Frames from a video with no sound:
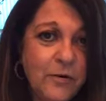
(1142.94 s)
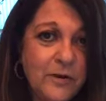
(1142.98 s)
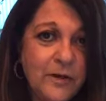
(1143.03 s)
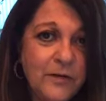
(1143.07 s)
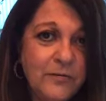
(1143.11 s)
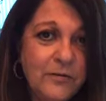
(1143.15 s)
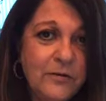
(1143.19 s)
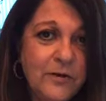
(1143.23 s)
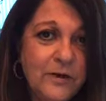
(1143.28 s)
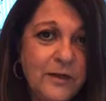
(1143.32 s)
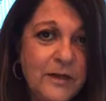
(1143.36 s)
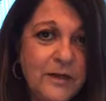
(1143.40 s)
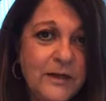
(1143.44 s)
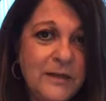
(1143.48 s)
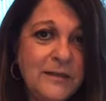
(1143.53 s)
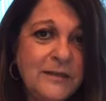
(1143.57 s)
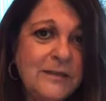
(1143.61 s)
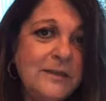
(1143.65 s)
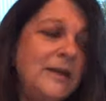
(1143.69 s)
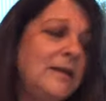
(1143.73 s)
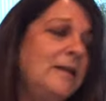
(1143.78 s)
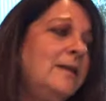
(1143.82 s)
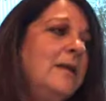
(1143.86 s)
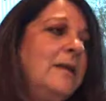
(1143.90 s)
whatever it
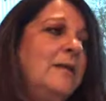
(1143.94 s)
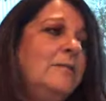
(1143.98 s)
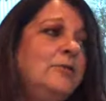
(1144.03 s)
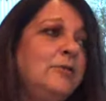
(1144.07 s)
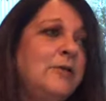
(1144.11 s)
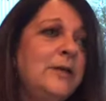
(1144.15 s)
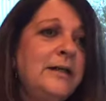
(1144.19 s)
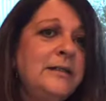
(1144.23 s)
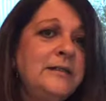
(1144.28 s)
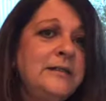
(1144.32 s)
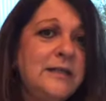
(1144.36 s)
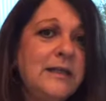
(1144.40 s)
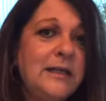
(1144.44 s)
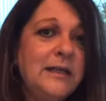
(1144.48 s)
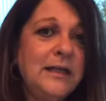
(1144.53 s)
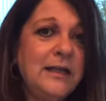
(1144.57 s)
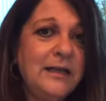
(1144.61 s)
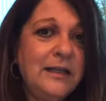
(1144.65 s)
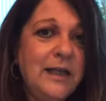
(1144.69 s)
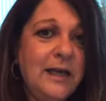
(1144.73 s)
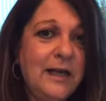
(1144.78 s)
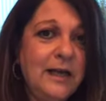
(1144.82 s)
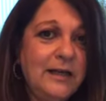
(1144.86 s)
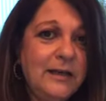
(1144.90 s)
is. And then I'm
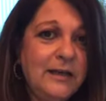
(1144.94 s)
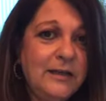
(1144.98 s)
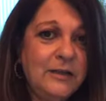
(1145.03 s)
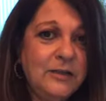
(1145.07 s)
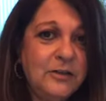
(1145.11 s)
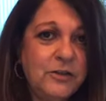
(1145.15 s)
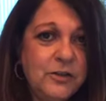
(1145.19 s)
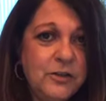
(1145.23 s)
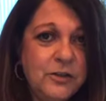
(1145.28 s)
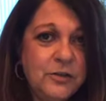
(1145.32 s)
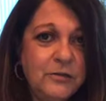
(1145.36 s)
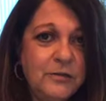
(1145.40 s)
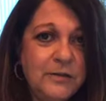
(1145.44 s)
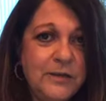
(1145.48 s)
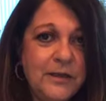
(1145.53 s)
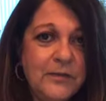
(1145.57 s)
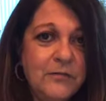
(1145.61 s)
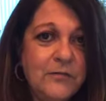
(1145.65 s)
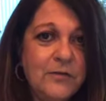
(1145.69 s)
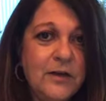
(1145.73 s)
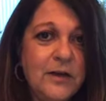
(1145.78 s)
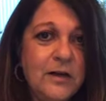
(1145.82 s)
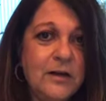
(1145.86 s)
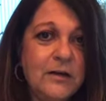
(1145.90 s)
translating that into
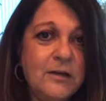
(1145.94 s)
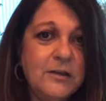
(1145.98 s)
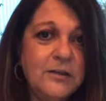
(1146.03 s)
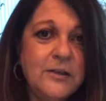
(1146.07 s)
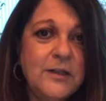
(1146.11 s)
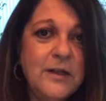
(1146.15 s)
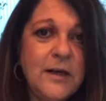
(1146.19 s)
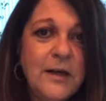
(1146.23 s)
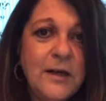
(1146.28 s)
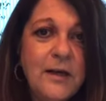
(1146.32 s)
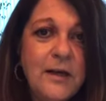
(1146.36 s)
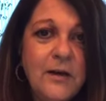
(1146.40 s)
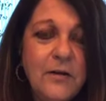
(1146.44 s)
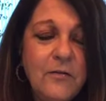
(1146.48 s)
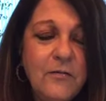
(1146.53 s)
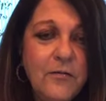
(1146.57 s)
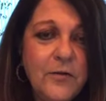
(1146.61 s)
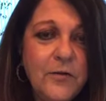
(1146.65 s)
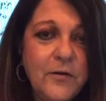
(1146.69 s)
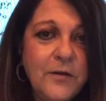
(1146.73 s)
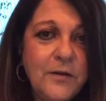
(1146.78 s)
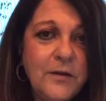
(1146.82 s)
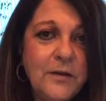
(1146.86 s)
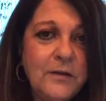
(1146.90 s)
gift cards
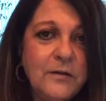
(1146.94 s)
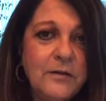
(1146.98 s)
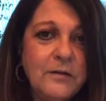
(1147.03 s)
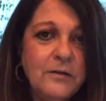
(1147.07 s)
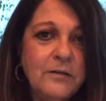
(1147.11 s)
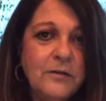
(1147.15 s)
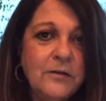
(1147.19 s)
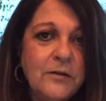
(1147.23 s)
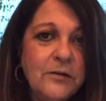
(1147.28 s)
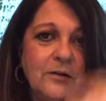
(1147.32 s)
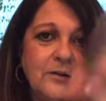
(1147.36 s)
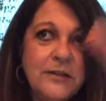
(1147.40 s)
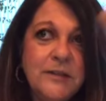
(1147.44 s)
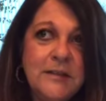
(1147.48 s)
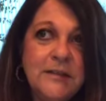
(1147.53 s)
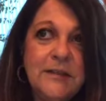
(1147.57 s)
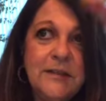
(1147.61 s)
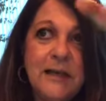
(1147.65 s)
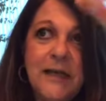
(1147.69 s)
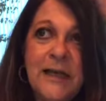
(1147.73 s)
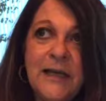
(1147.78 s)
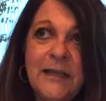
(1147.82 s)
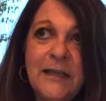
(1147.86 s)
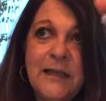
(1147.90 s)
for the
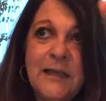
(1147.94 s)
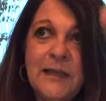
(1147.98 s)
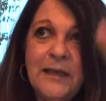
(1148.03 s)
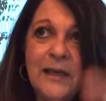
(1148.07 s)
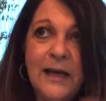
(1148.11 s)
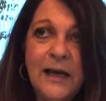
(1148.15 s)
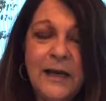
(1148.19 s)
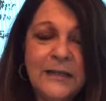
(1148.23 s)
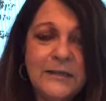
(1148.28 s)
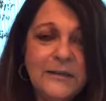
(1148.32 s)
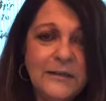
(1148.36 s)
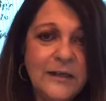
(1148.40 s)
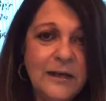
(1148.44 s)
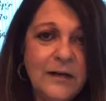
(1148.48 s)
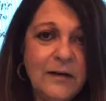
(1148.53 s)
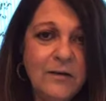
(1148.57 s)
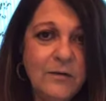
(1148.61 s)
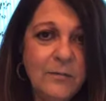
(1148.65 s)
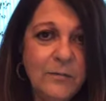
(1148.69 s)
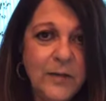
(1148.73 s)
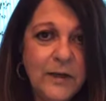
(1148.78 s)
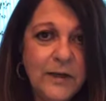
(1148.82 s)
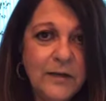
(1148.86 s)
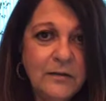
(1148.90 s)
nurses at the
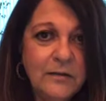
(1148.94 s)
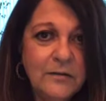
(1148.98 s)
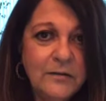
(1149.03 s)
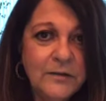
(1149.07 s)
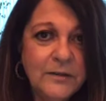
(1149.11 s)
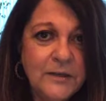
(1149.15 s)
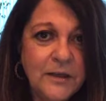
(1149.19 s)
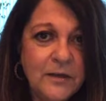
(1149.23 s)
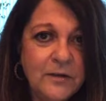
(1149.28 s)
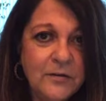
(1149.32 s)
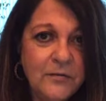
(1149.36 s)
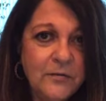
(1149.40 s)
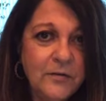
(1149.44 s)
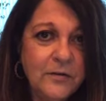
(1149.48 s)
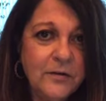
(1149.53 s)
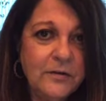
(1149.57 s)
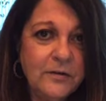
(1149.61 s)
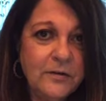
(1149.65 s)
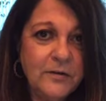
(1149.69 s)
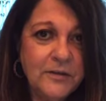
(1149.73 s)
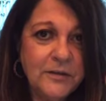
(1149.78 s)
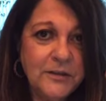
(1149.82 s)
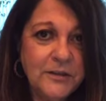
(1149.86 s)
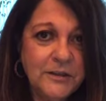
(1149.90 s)
Eisenhower Medical Center, for the
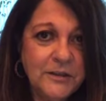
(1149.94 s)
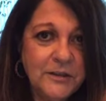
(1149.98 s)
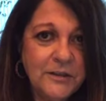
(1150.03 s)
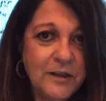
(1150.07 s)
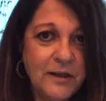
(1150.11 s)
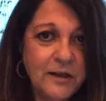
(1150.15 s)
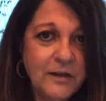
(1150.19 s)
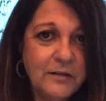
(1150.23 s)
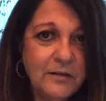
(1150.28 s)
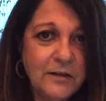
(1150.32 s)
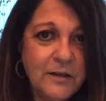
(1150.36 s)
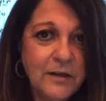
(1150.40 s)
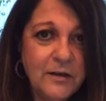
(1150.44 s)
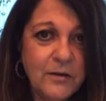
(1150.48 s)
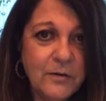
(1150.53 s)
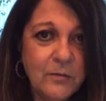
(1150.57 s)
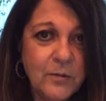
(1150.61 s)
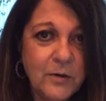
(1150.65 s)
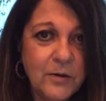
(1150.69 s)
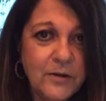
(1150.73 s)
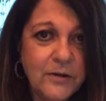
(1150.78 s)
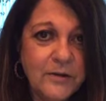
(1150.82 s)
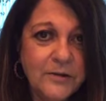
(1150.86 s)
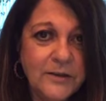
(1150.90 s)
nurses and healthcare
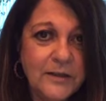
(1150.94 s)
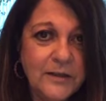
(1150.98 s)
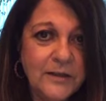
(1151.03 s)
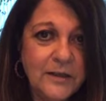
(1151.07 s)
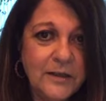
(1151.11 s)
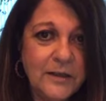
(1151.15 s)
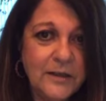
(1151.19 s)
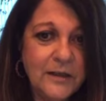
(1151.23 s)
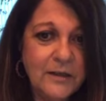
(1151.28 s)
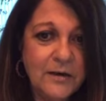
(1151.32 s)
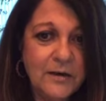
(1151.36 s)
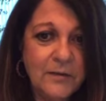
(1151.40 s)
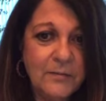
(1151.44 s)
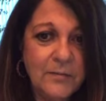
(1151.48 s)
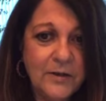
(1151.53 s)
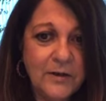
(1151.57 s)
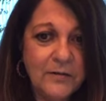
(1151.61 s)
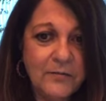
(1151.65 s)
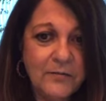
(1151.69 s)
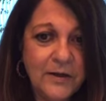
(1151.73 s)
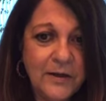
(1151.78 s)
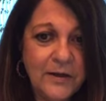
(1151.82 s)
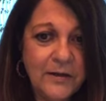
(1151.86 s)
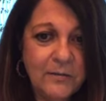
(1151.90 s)
workers in the ER. I'm going
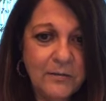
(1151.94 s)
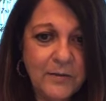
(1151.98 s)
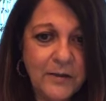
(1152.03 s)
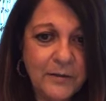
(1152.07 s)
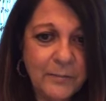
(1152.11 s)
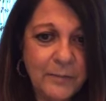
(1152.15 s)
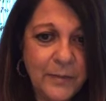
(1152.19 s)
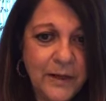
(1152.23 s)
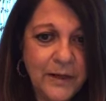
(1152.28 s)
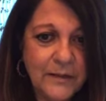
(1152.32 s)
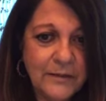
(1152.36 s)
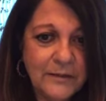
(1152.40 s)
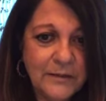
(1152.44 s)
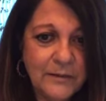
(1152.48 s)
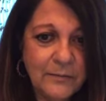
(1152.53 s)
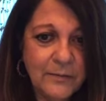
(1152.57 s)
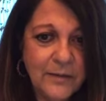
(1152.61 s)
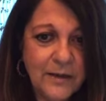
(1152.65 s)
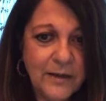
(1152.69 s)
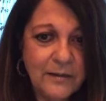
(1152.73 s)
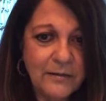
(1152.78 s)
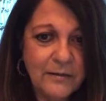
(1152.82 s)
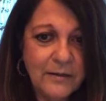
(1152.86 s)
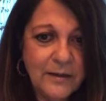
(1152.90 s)
to find a way to pass them
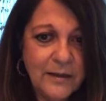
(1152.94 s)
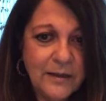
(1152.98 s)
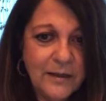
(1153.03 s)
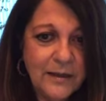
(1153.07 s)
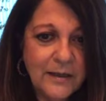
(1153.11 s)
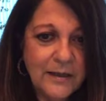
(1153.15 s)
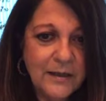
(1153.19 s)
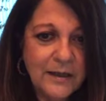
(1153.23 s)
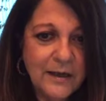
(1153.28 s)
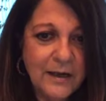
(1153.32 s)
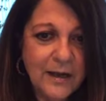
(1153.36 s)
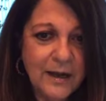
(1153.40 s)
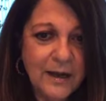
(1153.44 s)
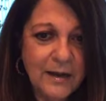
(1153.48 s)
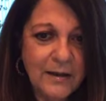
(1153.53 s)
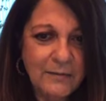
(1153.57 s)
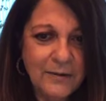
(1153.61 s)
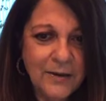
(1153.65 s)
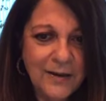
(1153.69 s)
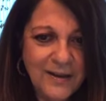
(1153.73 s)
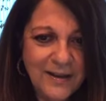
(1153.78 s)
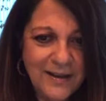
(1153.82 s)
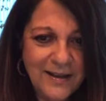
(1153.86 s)
out.